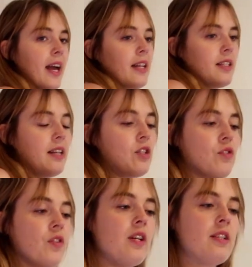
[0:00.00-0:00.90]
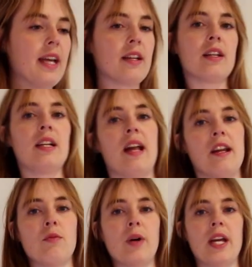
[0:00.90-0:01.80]
And they just feel like
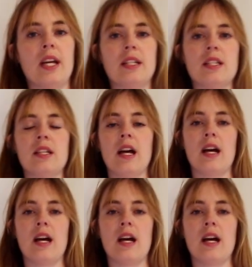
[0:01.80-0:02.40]
lightweight,